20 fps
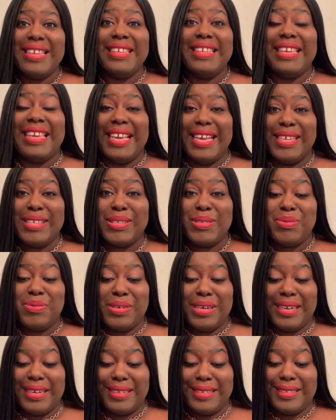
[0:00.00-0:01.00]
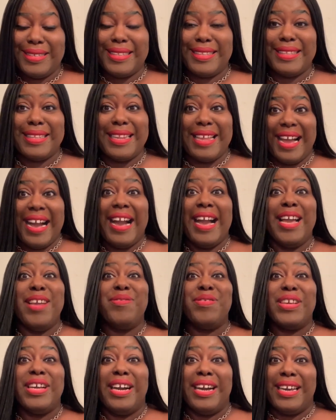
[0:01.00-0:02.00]
guess what?
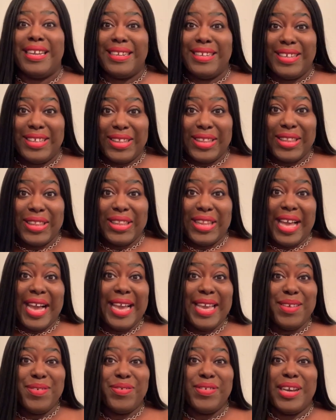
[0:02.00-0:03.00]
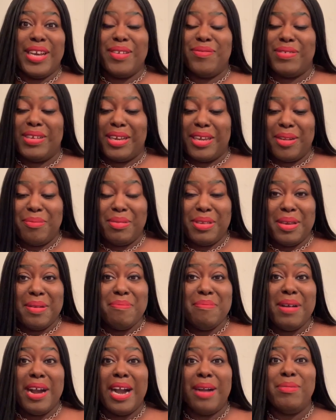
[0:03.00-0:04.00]
I've got a life. I've got to be a
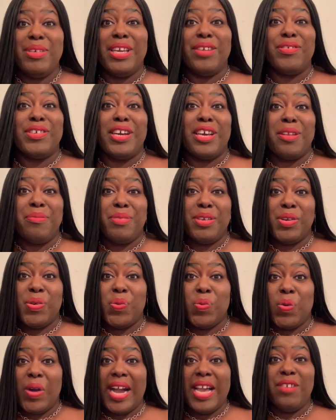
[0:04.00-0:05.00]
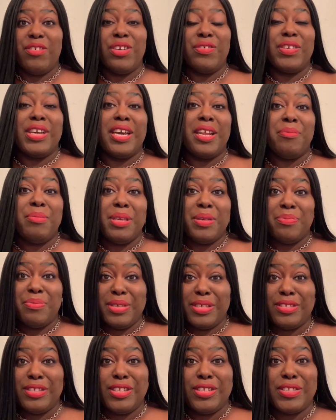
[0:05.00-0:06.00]
mommy. I've got to be a wife. I've got to be a
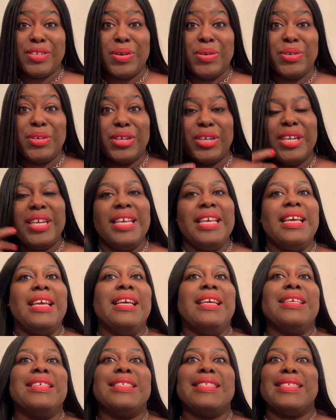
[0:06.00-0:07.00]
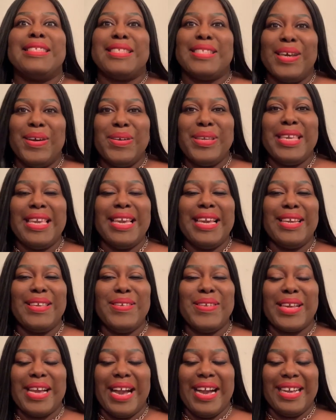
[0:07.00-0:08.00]
business owner. So yeah,
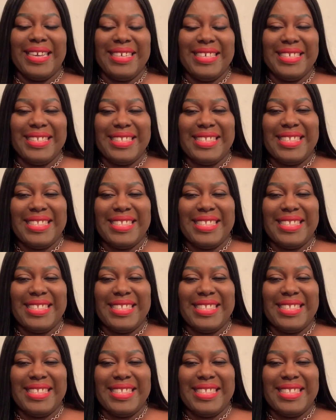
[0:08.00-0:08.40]
you guys.